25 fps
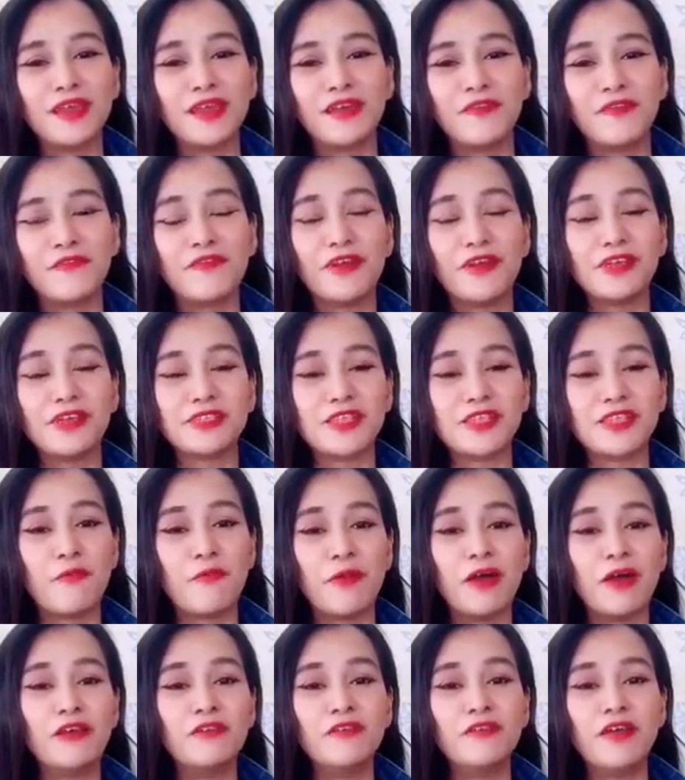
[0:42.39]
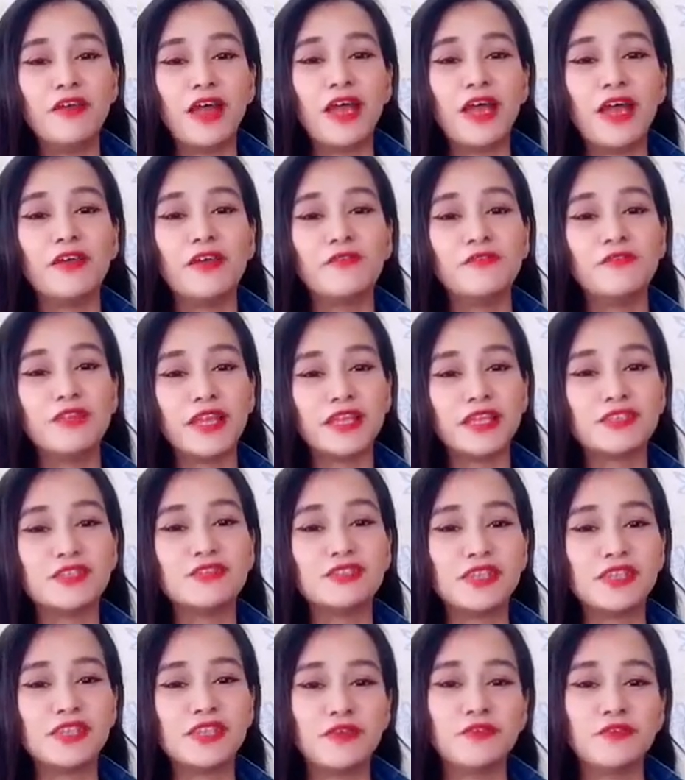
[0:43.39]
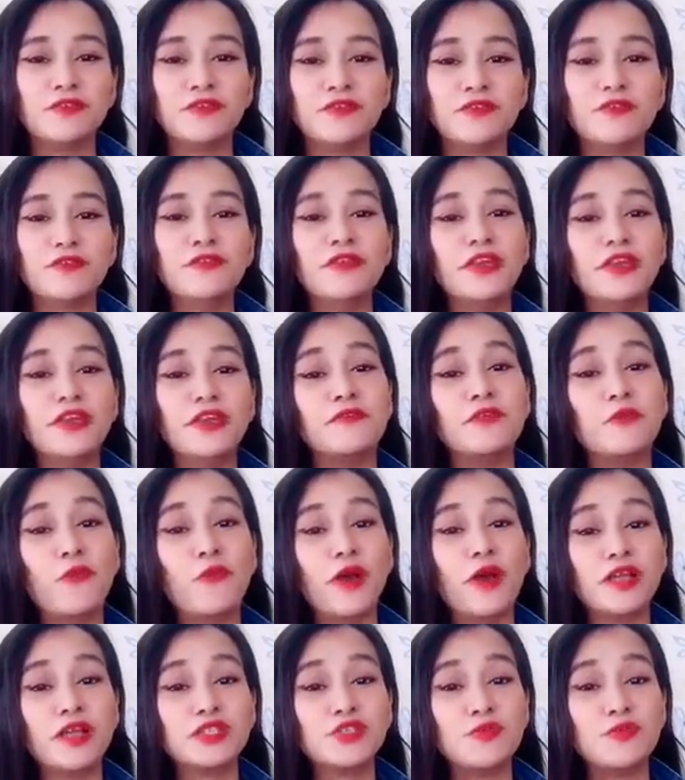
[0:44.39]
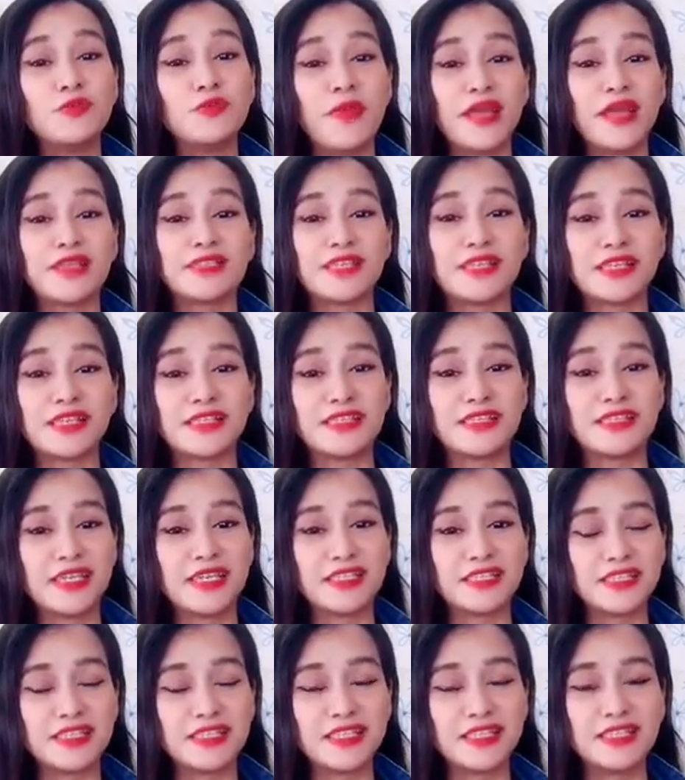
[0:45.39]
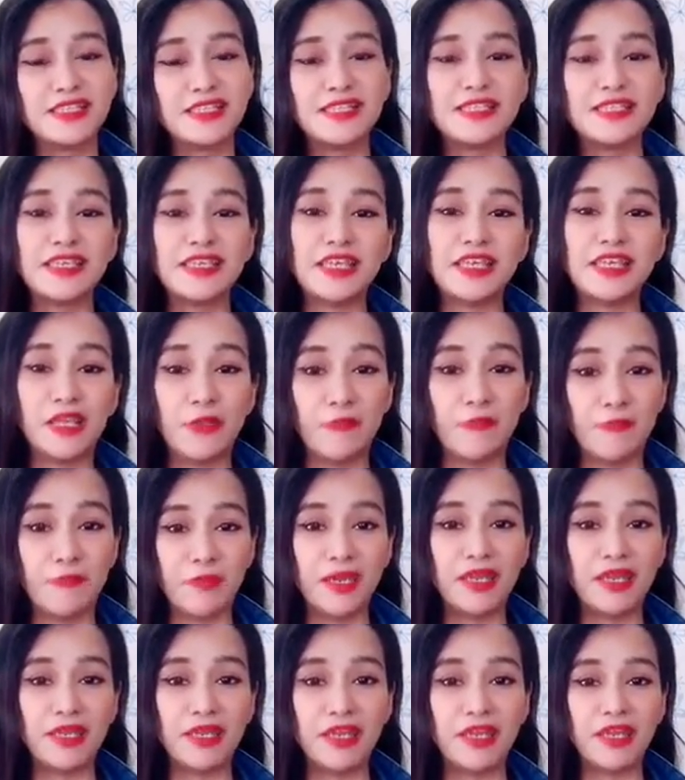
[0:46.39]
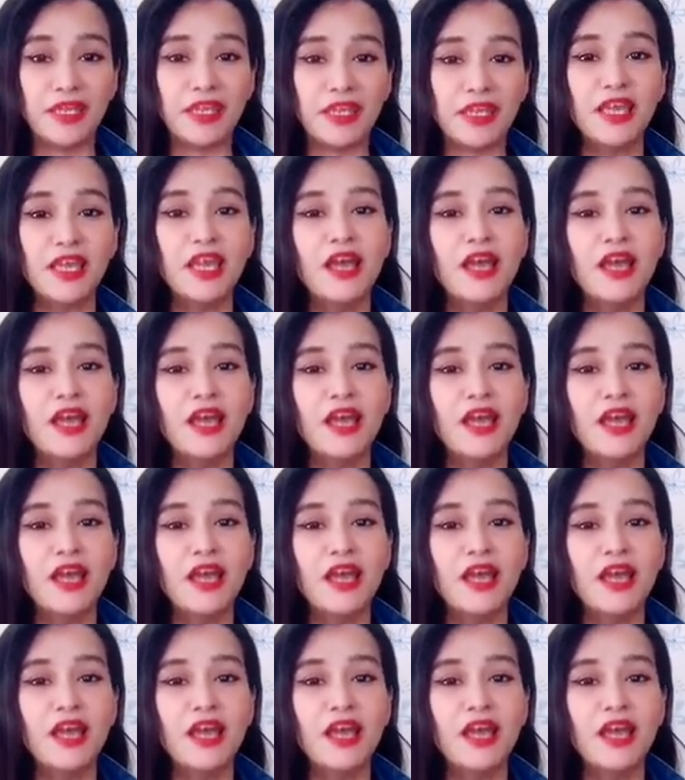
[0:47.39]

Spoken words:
first of all, I would like to tell you, if you want to make suggestions in the meeting,